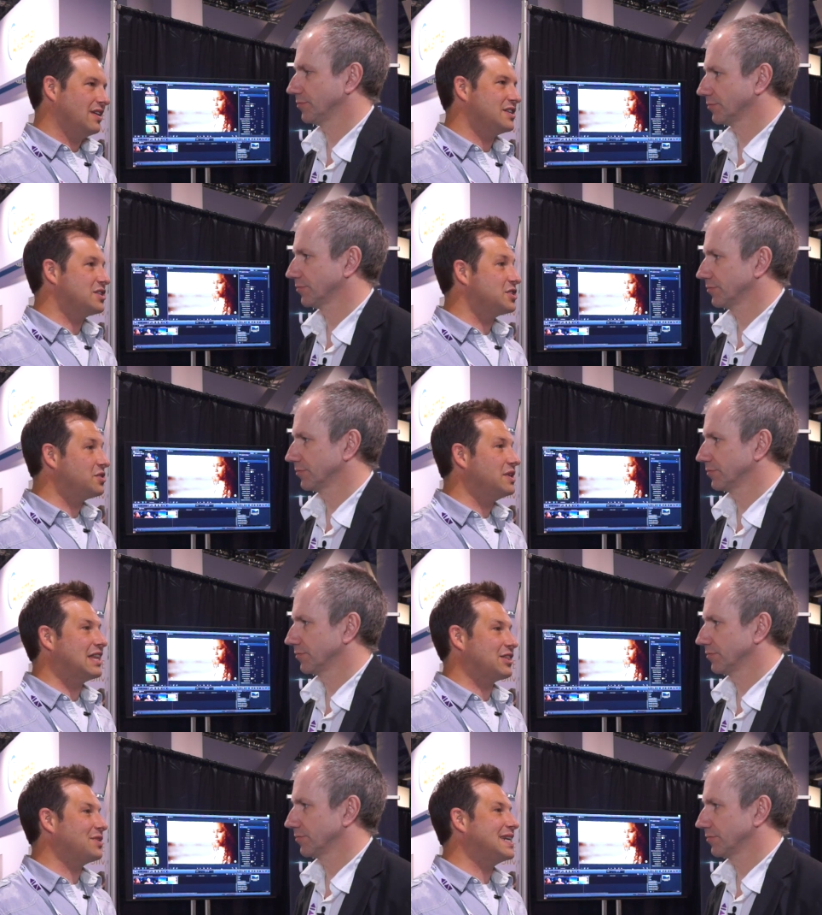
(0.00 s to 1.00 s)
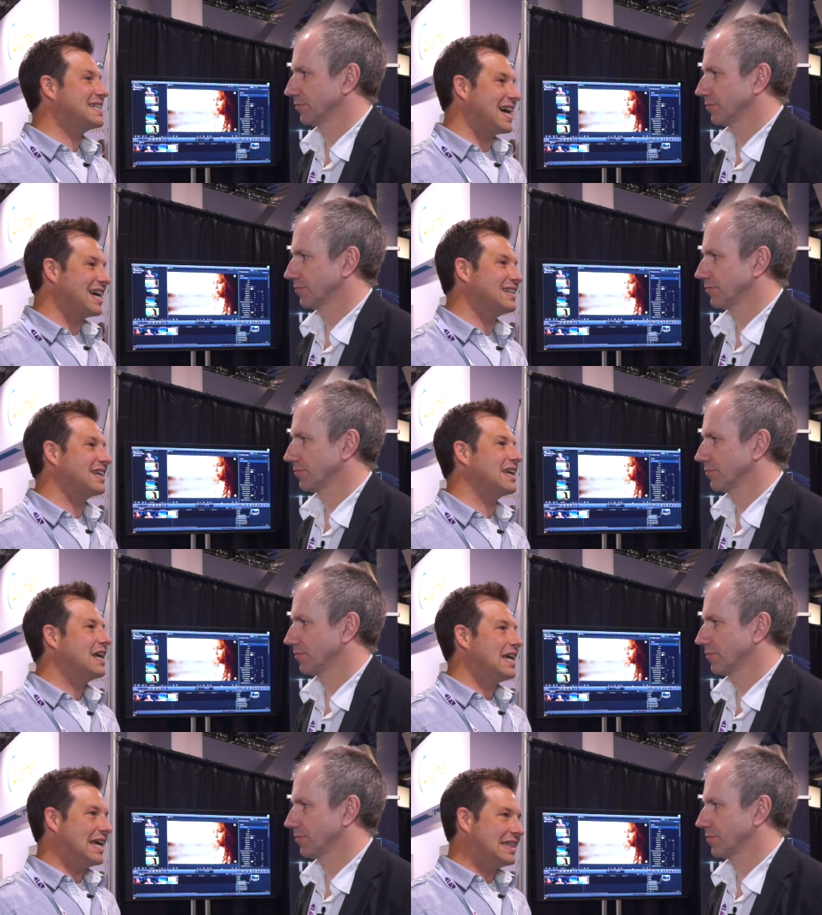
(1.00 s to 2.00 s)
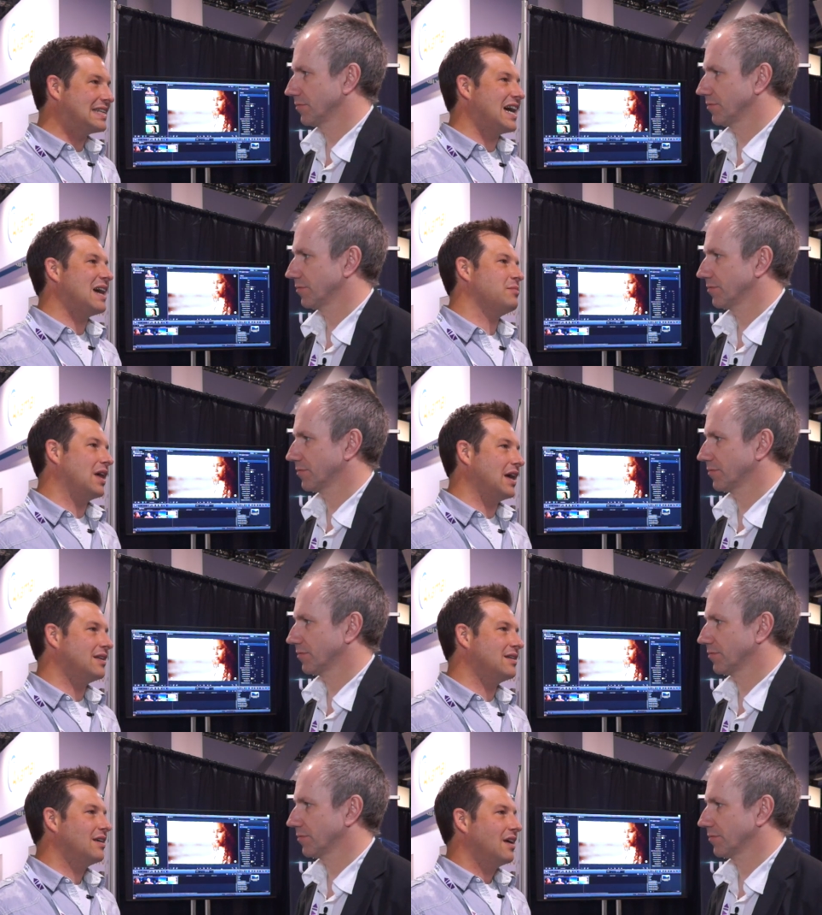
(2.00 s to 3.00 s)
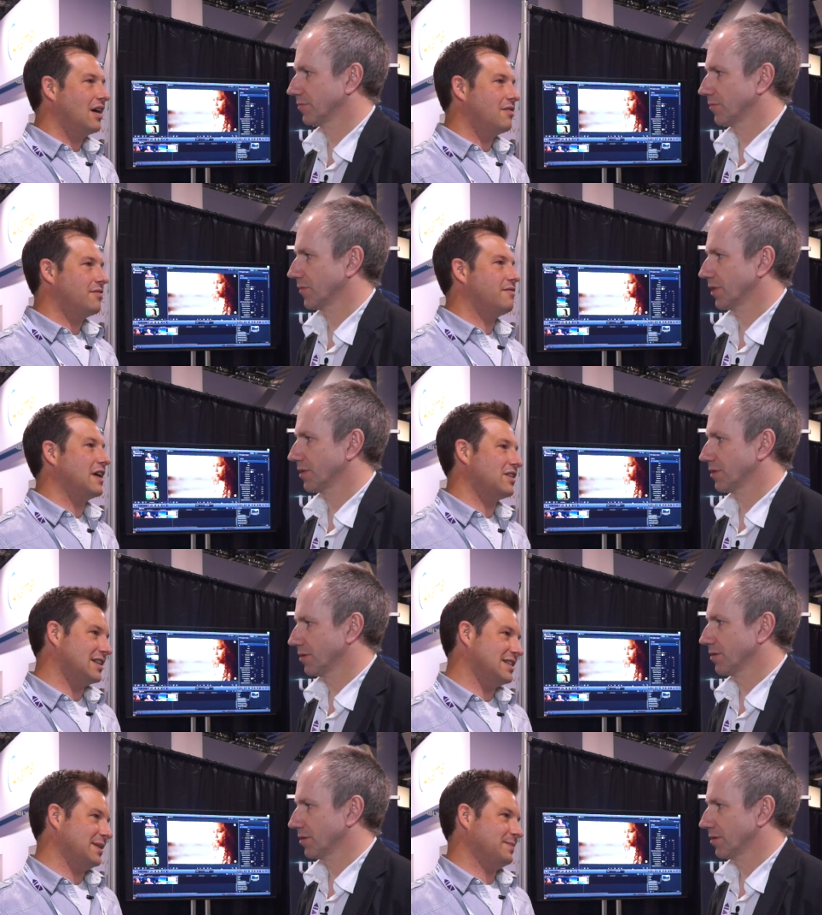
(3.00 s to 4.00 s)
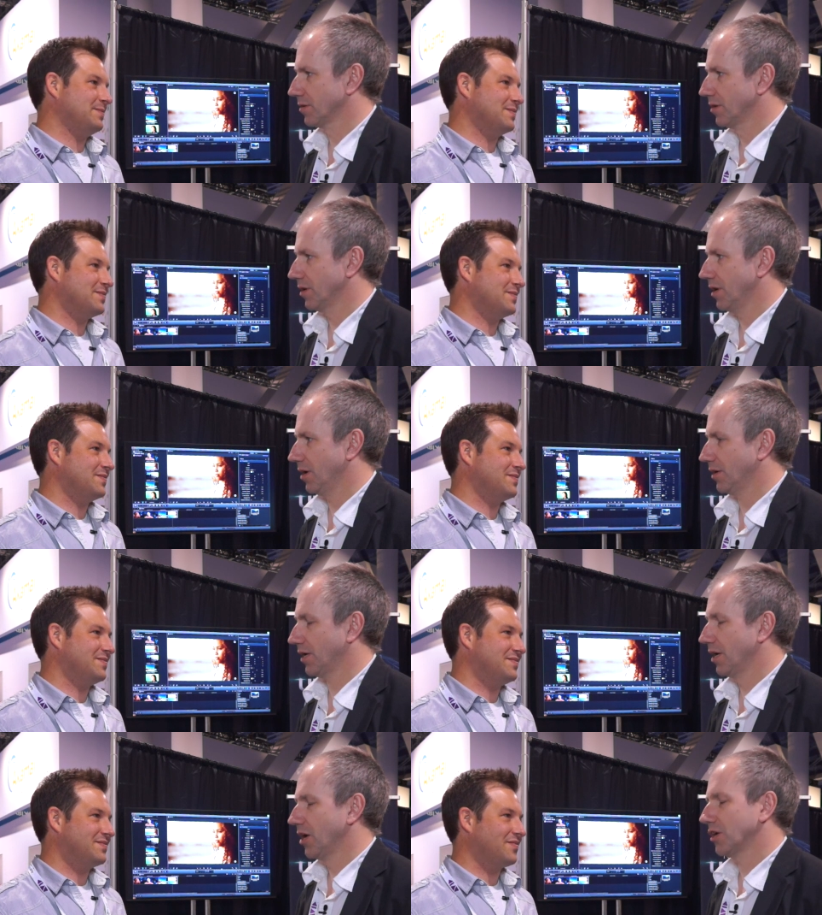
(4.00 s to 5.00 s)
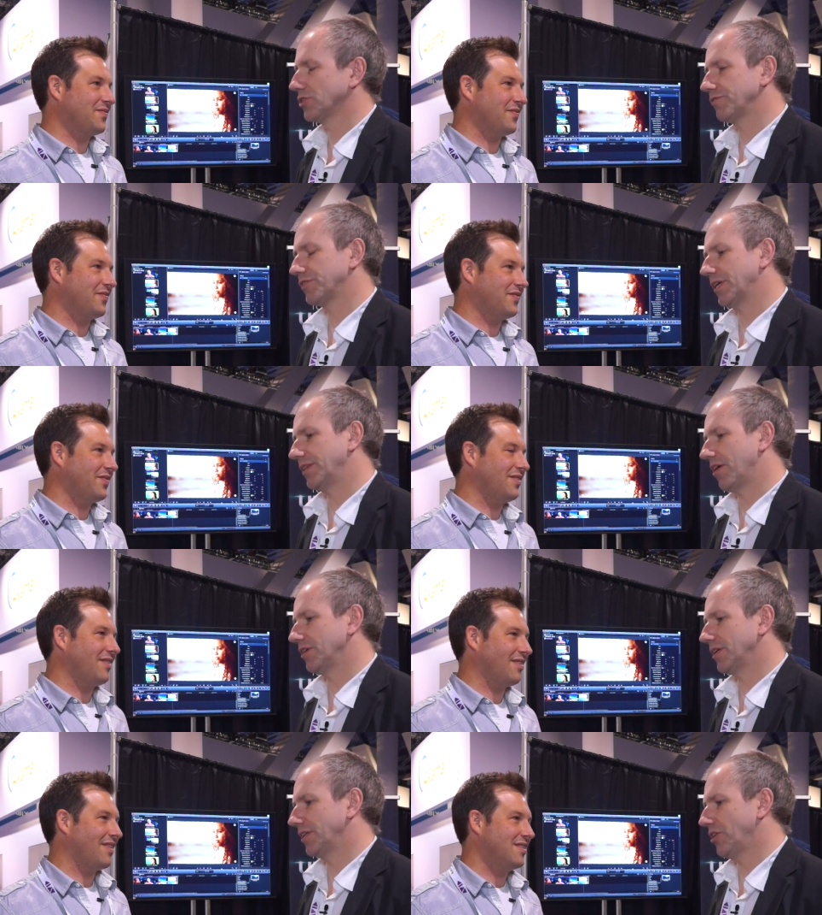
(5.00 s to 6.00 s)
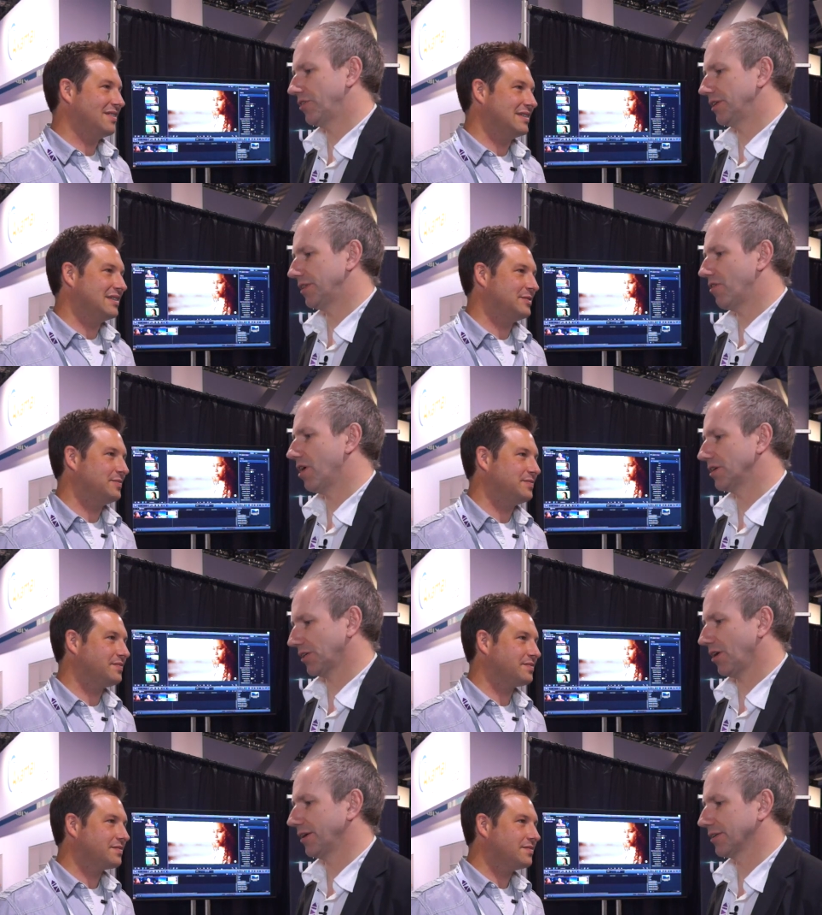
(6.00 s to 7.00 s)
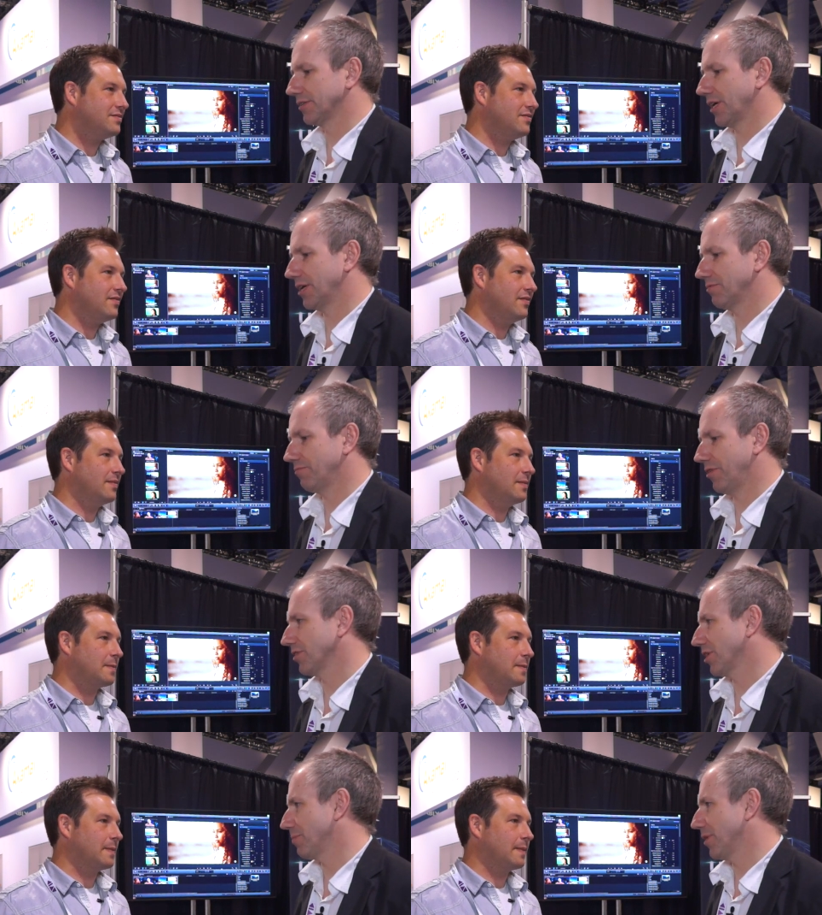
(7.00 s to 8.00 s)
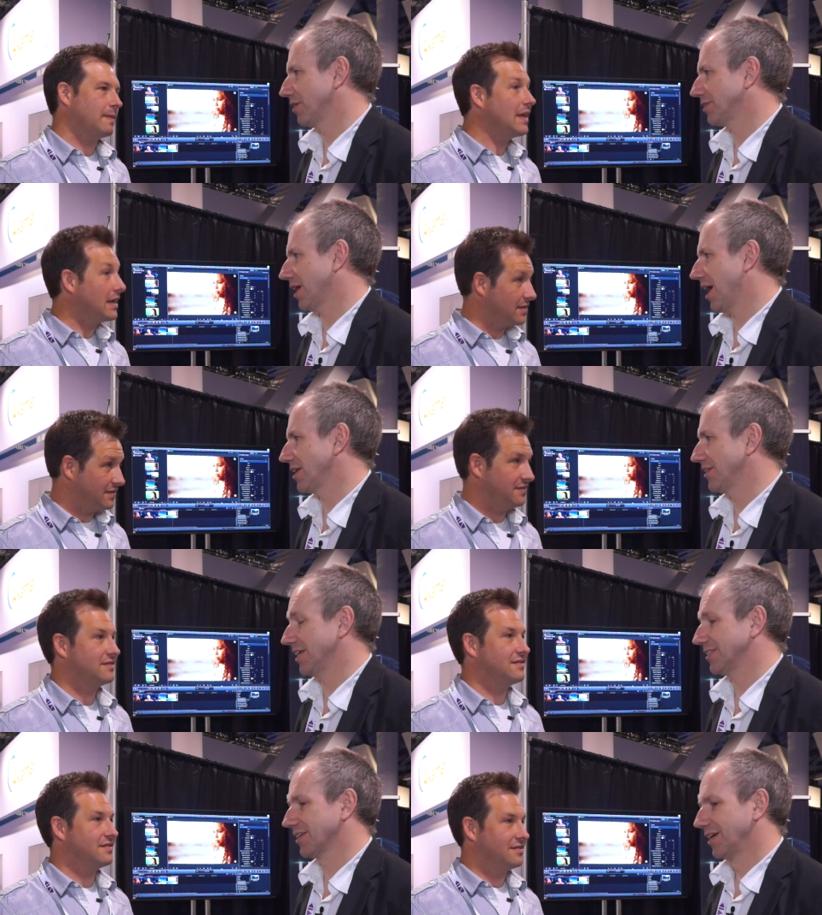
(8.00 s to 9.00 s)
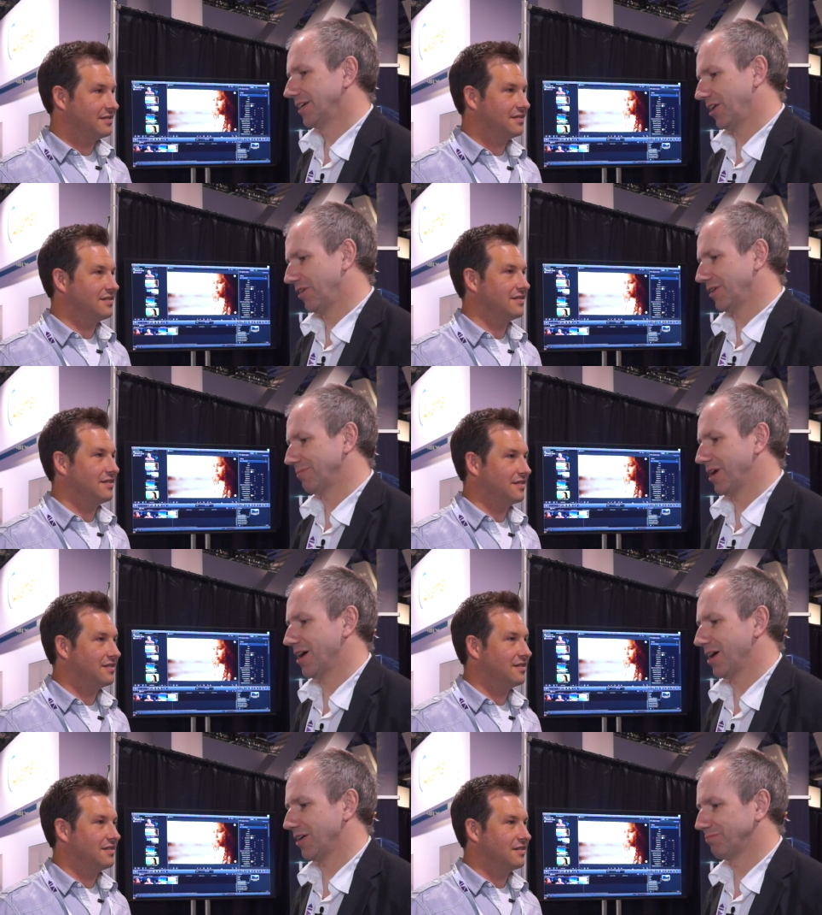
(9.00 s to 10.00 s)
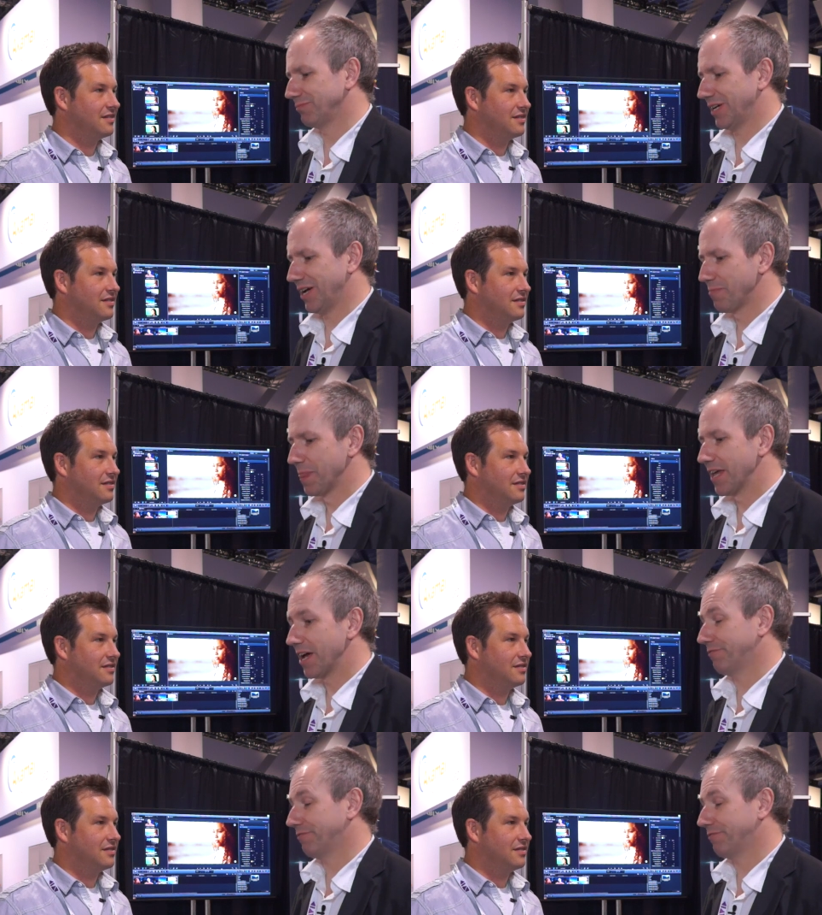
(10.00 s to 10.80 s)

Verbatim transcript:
Speaker 1: This is 2D and 3D titling in the timeline of Final Cut 10.
Speaker 2: Because okay. obviously there, are, you know, there, there, are titles in Final Cut Pro 10, yes. and there's you know uh, a